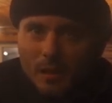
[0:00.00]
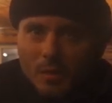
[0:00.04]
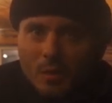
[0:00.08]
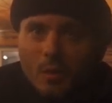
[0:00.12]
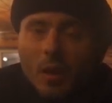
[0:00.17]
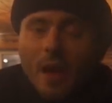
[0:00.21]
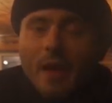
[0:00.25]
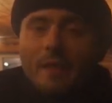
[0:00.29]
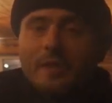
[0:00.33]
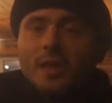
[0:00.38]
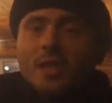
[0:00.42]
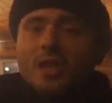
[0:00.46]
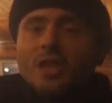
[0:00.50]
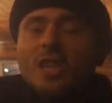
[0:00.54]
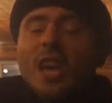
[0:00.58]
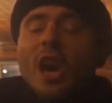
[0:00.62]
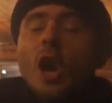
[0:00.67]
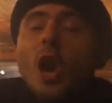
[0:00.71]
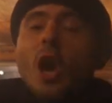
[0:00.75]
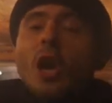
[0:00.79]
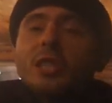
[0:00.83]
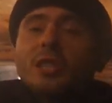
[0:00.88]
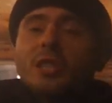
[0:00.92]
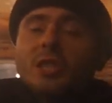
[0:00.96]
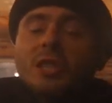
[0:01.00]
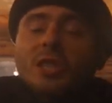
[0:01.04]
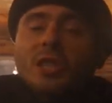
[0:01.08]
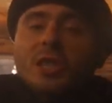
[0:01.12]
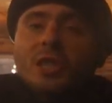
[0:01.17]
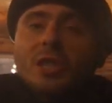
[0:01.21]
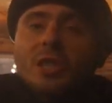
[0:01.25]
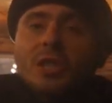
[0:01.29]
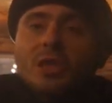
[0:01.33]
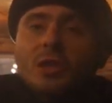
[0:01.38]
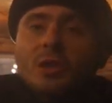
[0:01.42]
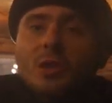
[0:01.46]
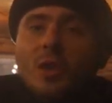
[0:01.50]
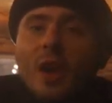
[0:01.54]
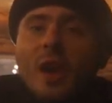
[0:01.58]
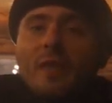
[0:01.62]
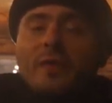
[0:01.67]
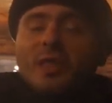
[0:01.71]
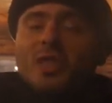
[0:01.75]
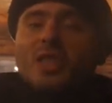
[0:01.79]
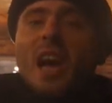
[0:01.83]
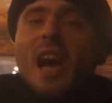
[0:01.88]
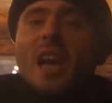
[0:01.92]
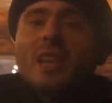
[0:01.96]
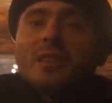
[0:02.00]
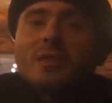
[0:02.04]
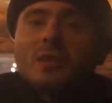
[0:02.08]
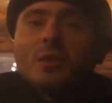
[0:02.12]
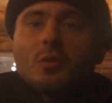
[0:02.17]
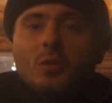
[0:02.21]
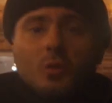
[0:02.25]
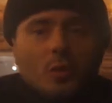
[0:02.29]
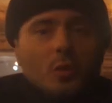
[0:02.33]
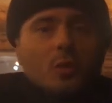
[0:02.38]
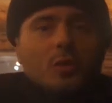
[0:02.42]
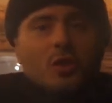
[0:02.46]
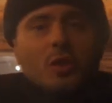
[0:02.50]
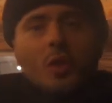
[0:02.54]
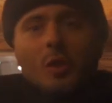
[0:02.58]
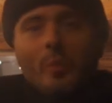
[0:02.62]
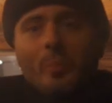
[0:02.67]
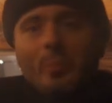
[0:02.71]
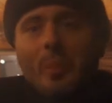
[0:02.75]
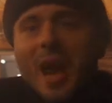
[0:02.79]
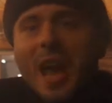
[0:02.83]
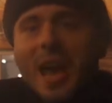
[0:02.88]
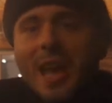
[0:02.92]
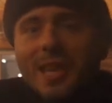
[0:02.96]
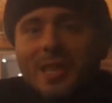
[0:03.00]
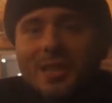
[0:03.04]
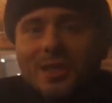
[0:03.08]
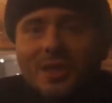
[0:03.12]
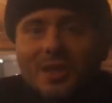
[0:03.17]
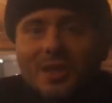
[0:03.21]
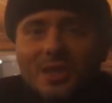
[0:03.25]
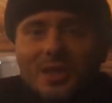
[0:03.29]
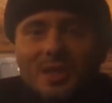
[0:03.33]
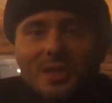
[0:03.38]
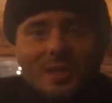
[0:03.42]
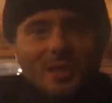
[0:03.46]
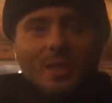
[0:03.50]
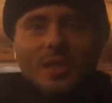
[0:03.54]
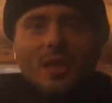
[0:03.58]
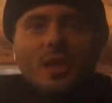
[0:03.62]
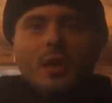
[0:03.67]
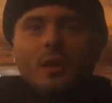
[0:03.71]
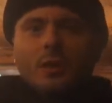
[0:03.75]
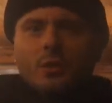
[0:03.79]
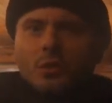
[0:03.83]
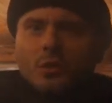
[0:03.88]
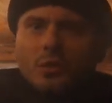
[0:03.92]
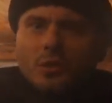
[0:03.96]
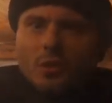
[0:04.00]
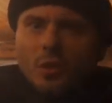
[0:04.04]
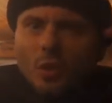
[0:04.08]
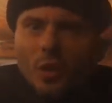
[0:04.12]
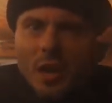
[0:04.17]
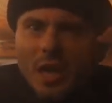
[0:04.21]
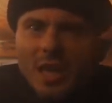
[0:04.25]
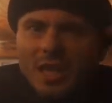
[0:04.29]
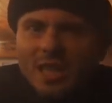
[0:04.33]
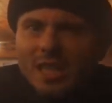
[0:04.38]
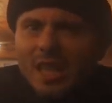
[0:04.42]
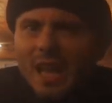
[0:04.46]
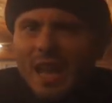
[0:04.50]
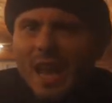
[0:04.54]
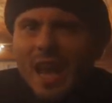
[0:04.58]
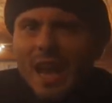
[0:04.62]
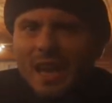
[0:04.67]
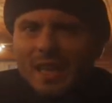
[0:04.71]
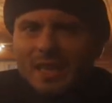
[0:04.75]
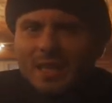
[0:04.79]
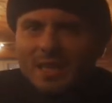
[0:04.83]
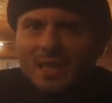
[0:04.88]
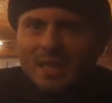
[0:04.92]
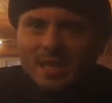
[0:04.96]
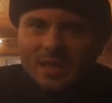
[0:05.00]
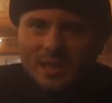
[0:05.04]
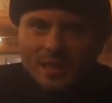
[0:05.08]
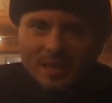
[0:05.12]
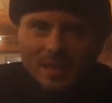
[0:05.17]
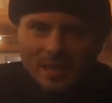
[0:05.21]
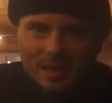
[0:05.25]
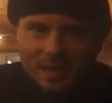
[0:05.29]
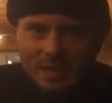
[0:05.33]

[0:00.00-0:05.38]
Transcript: You have a chance. You have a chance to use your brains, to use your intellects,